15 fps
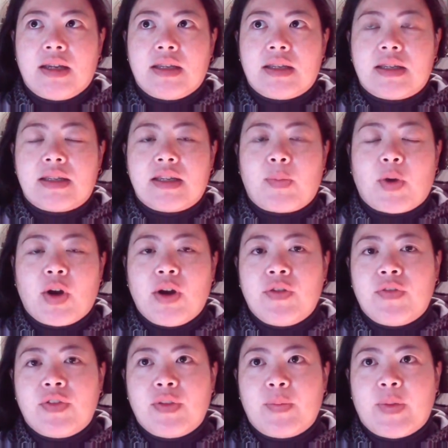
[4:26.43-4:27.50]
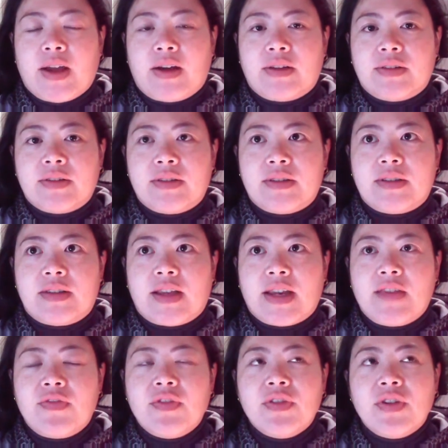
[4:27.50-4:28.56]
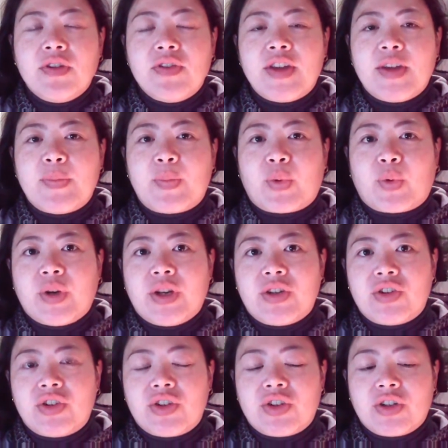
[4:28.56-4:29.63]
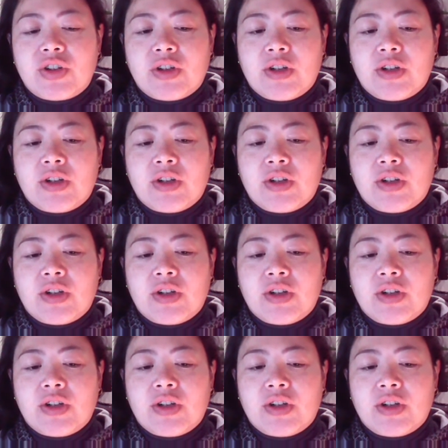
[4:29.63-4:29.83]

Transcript: step over the bounds, that even though they preach